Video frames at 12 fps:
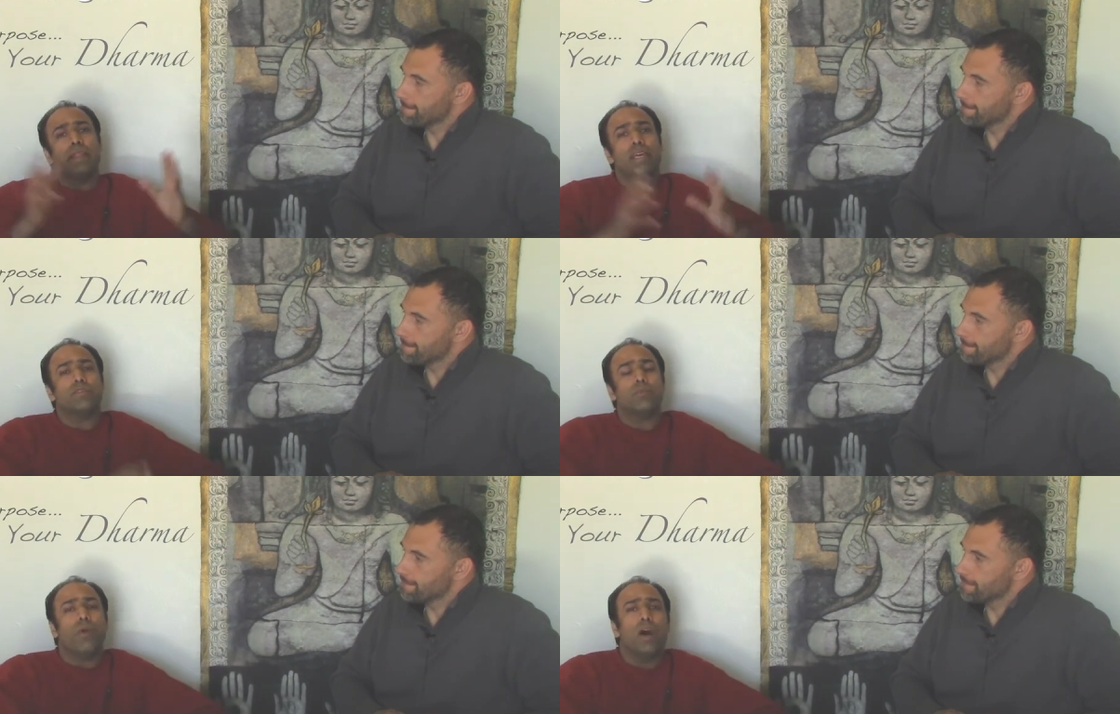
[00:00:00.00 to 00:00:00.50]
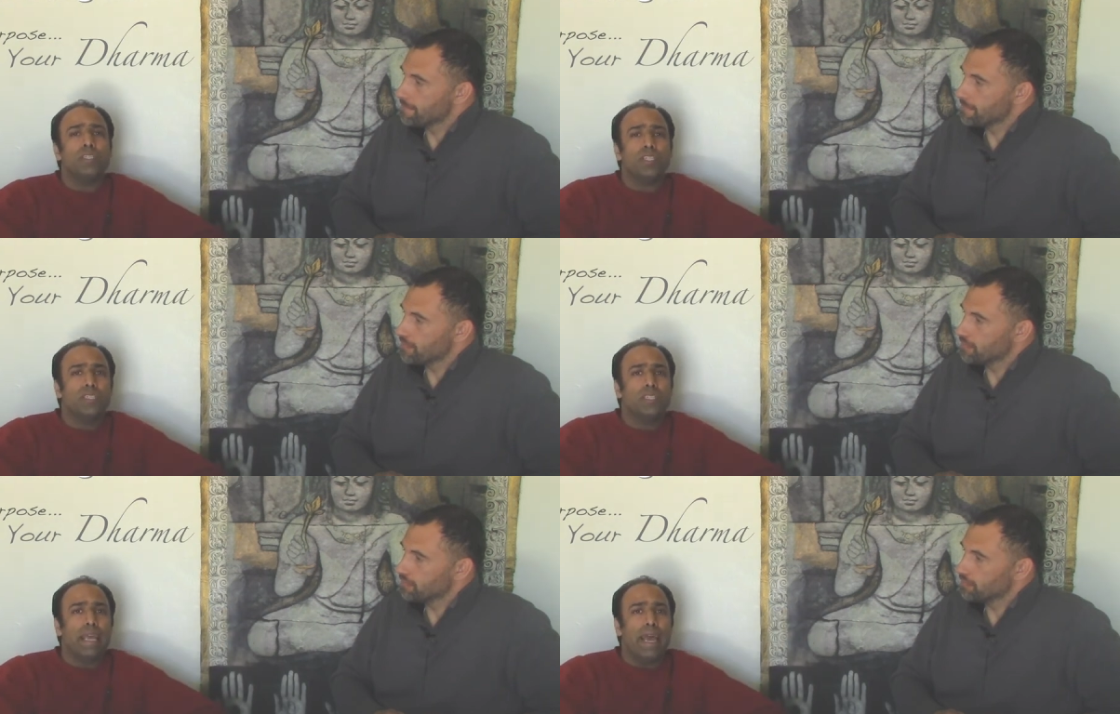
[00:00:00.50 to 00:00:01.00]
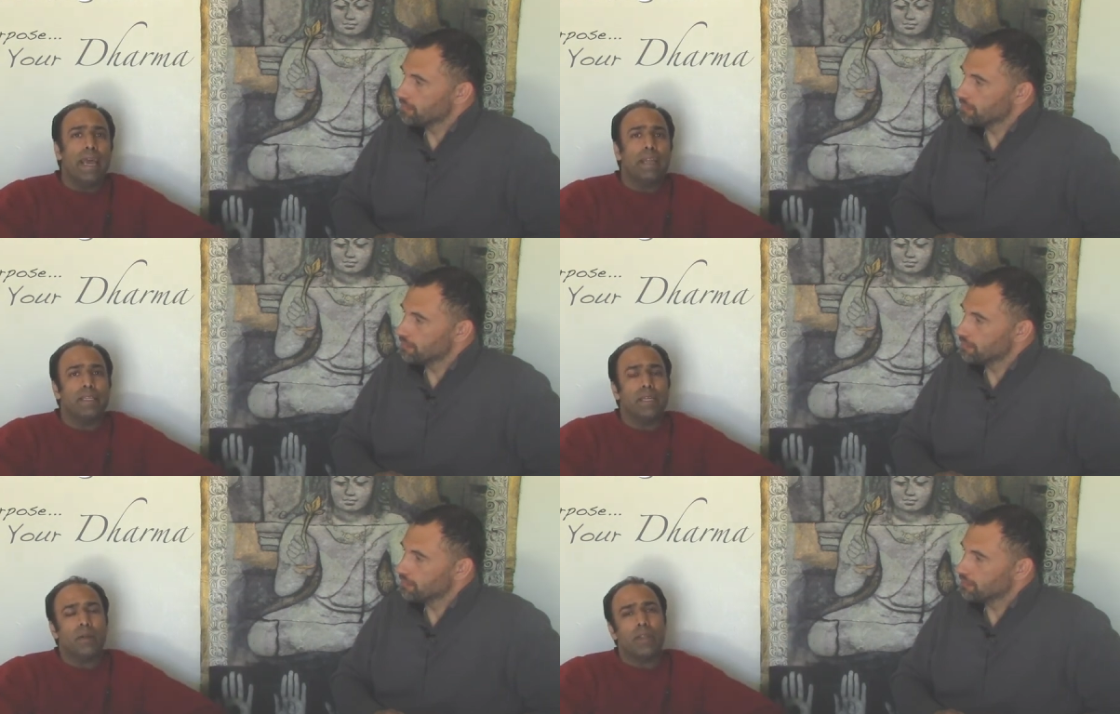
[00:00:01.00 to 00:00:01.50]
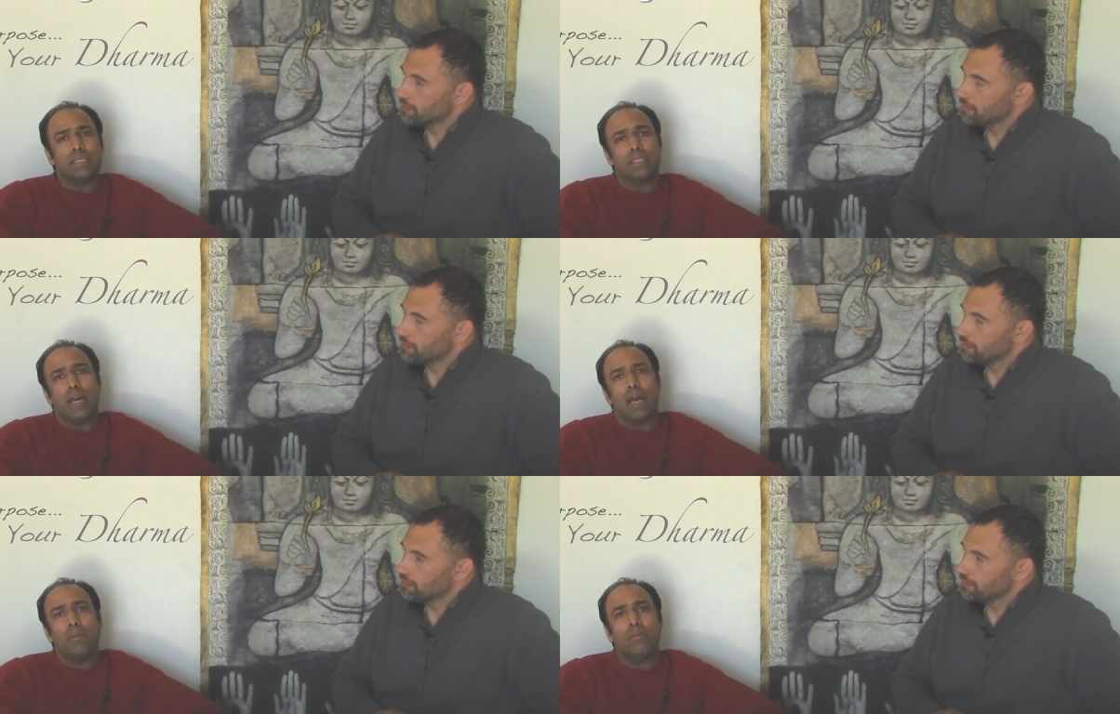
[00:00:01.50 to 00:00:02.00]
Speaker 1: thanks for watching, and until next
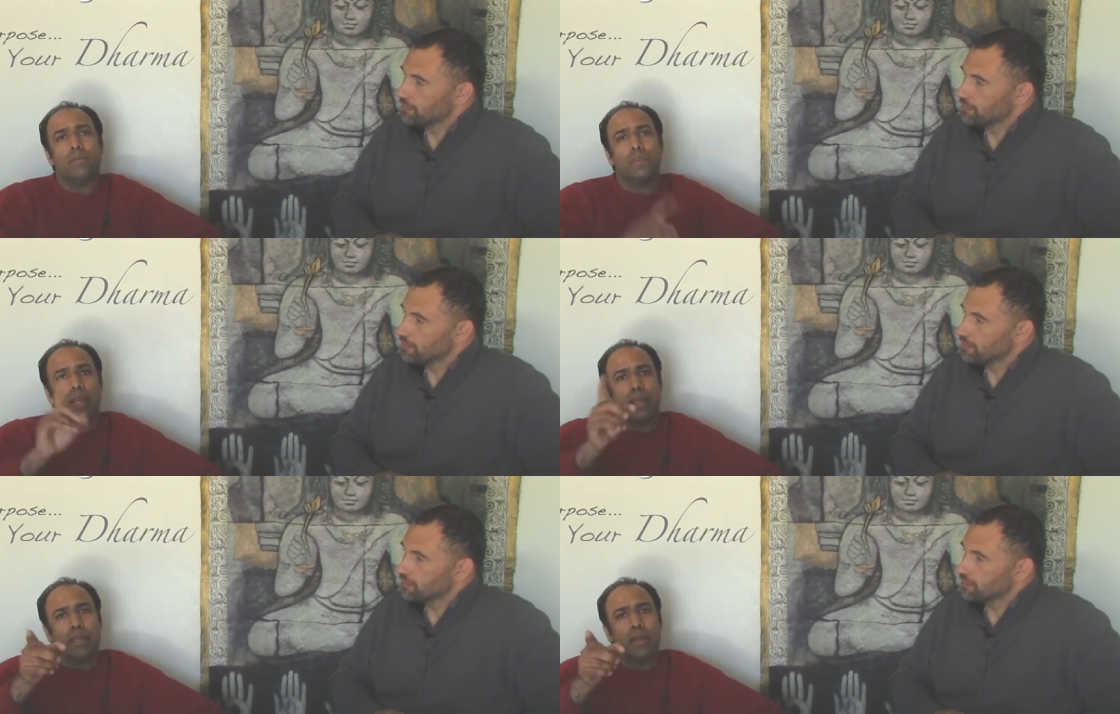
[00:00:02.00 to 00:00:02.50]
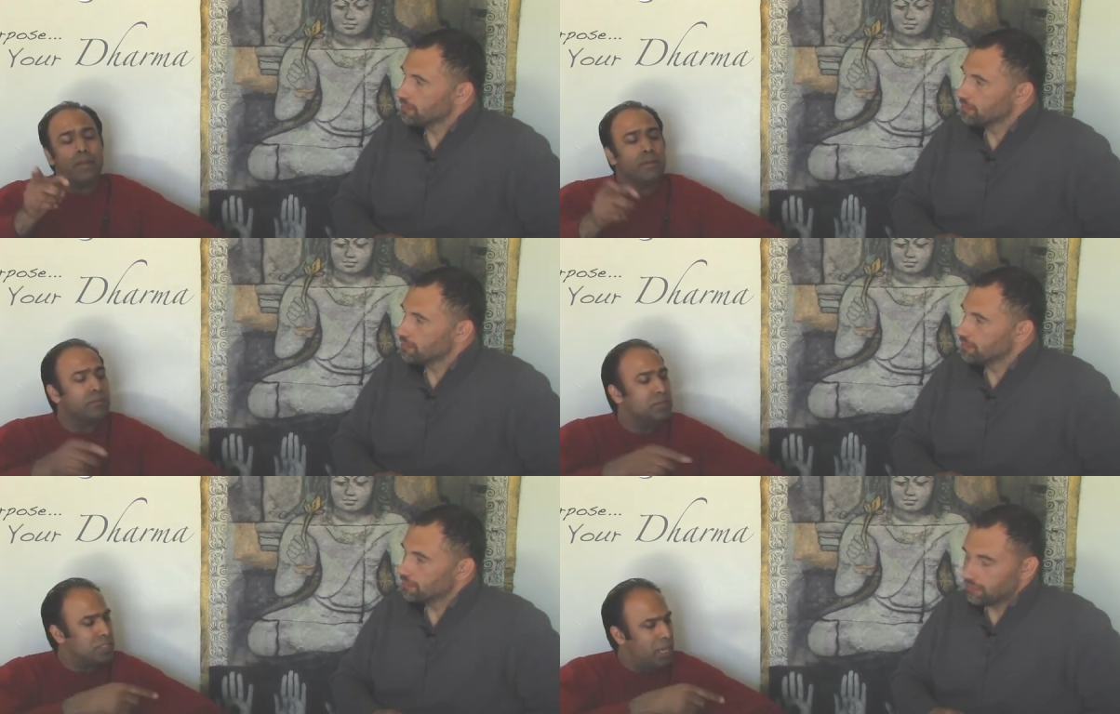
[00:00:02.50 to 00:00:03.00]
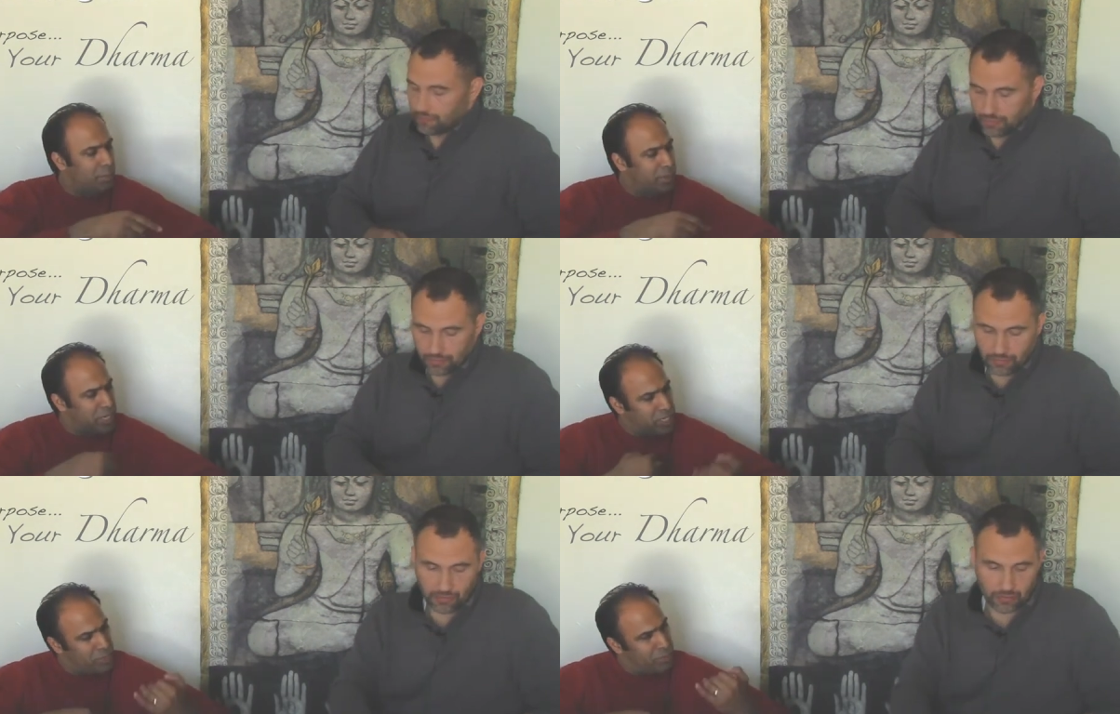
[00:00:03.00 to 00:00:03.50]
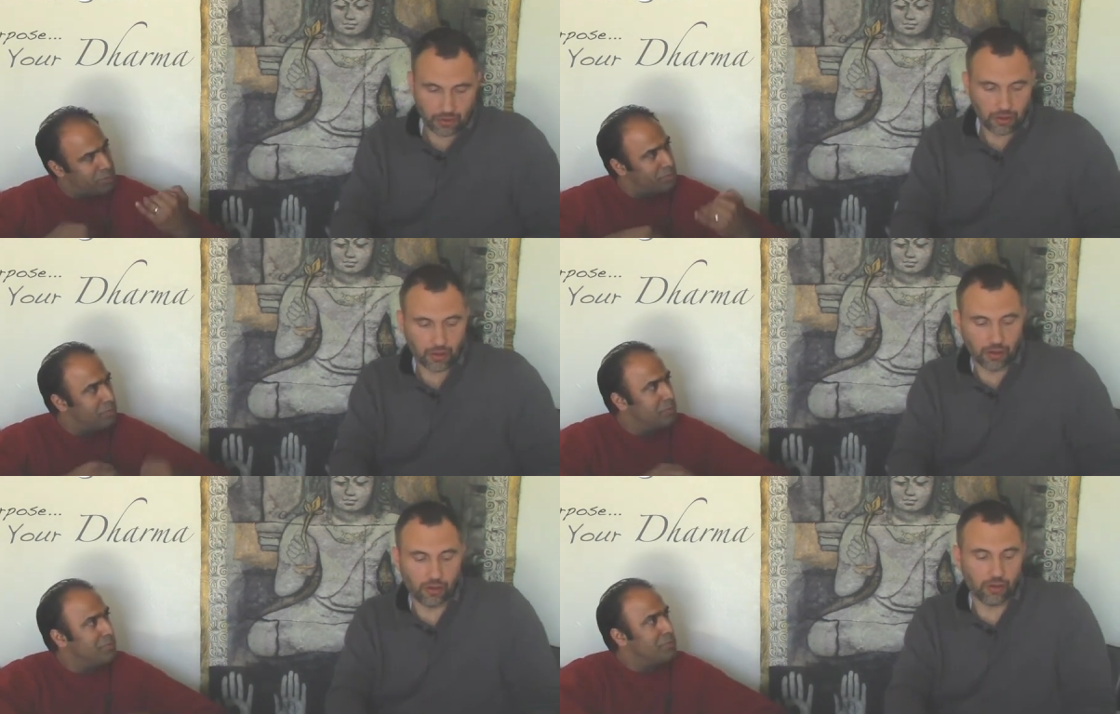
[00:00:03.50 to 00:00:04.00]
time, take care. Simon, can you?
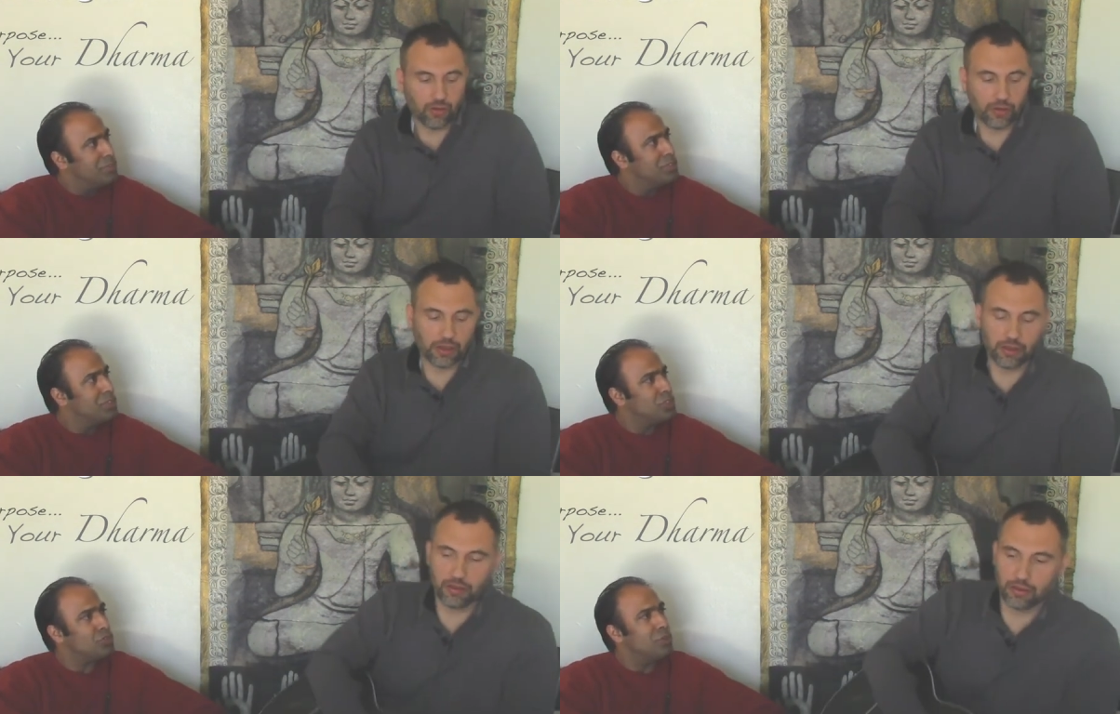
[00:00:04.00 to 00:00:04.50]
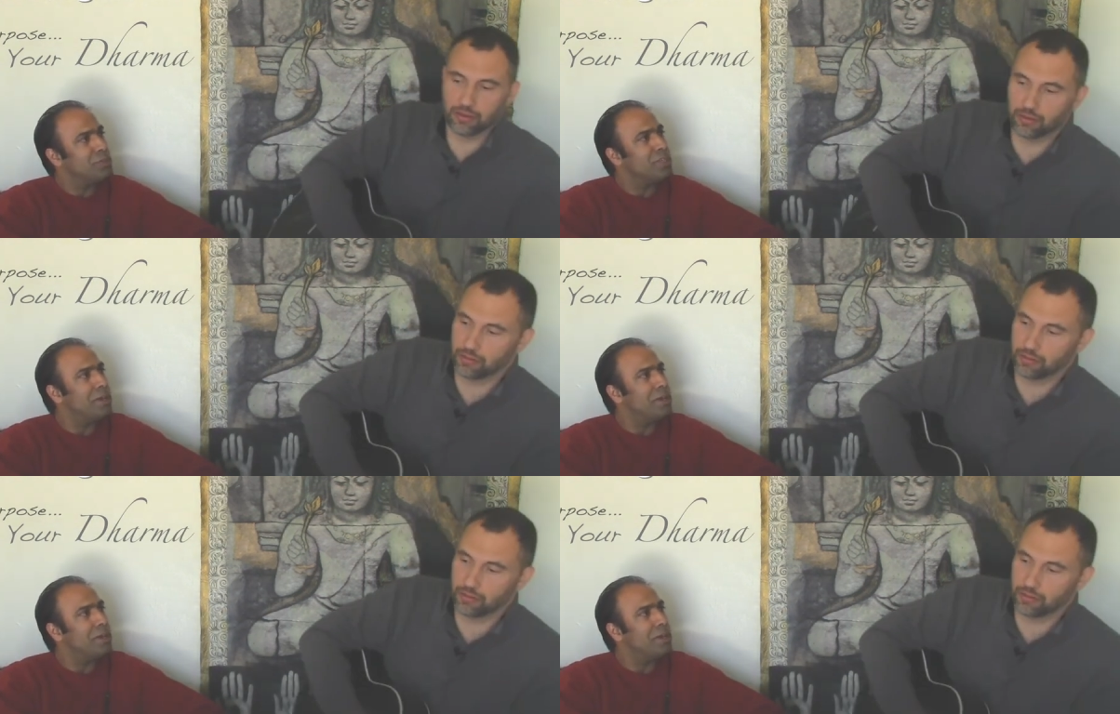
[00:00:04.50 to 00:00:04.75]
Speaker 2: Oh yeah.